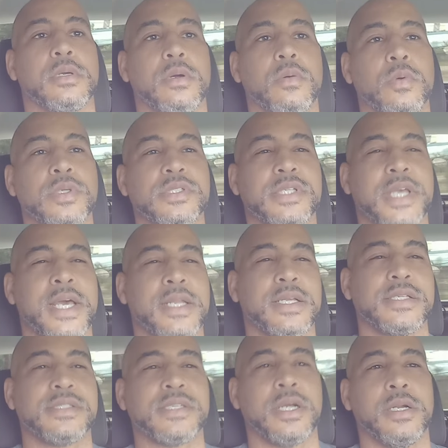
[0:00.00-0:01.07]
was kind of
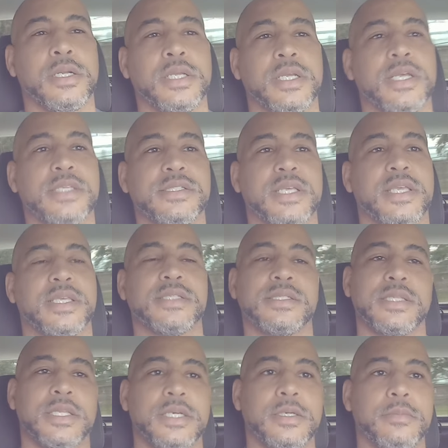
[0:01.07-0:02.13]
concerning because it could
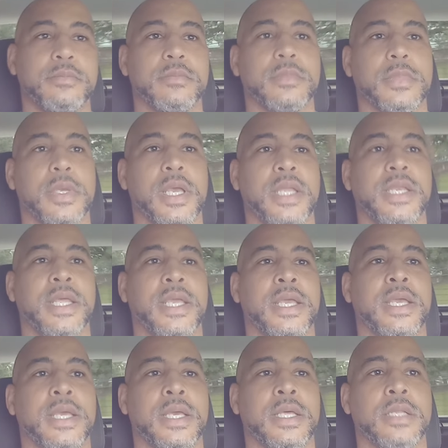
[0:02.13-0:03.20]
slip. And
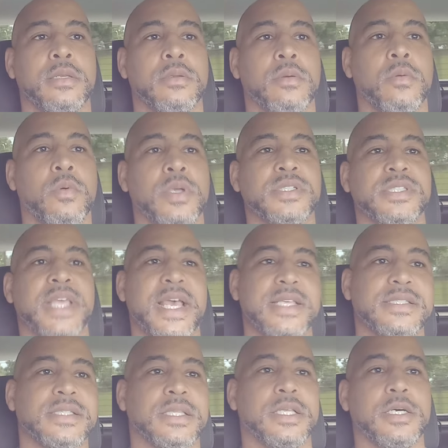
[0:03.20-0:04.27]
then once
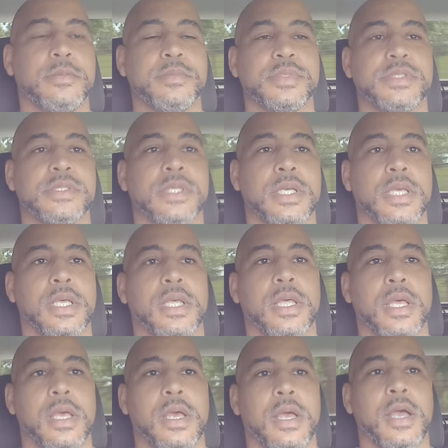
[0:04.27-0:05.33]
that slips,
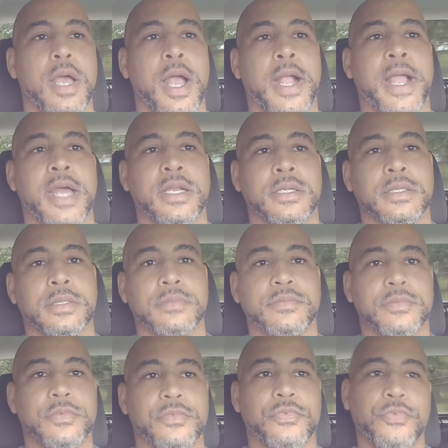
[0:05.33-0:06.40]
I got a
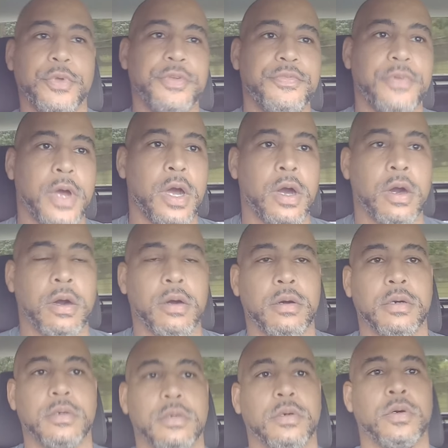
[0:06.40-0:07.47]
free
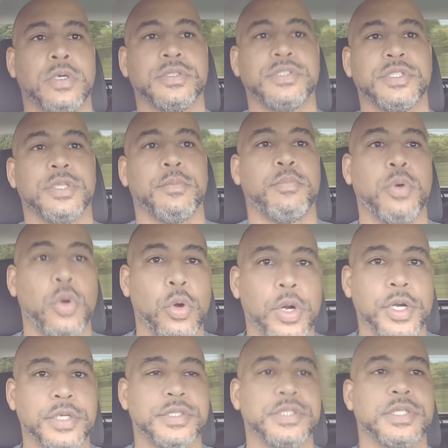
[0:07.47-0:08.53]
fall onto the
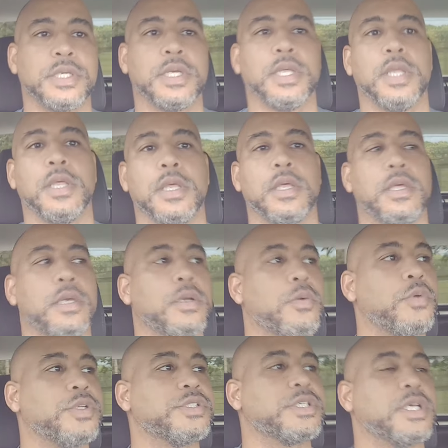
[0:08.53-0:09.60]
porch,
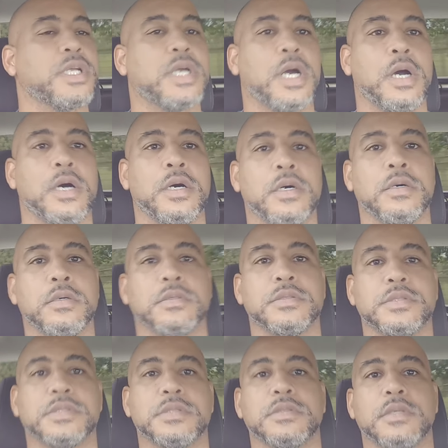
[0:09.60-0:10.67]
which could
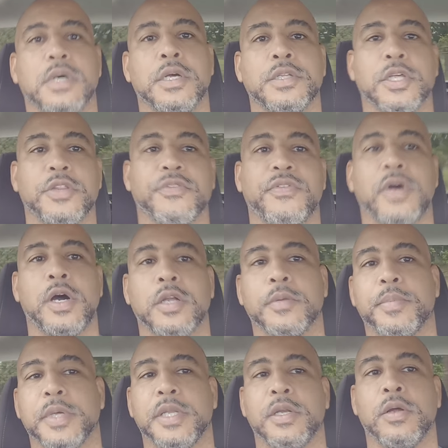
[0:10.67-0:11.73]
cause another fall
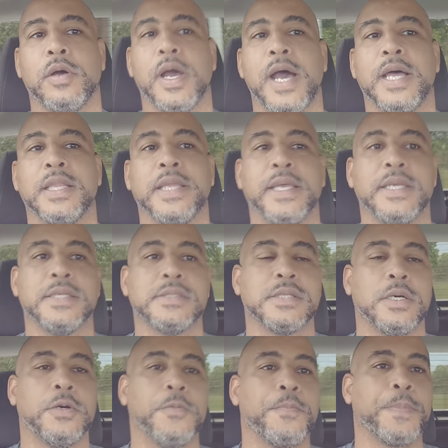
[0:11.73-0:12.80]
depending on how I land.
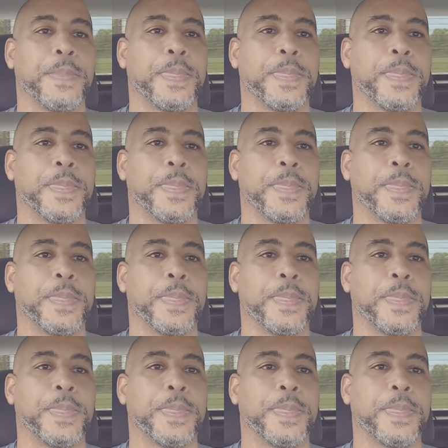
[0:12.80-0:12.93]
So,